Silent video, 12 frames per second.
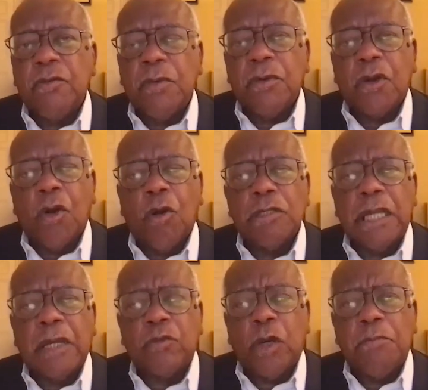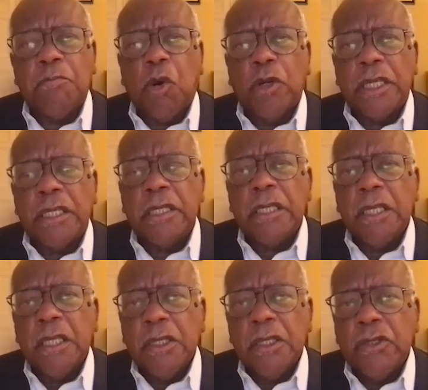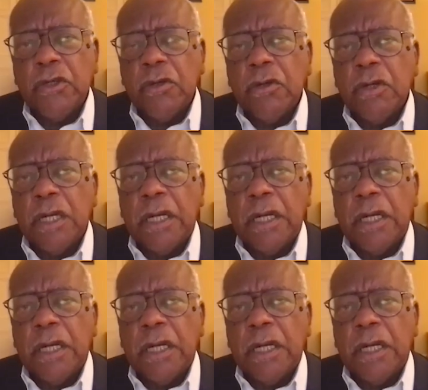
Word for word: We were called out one morning to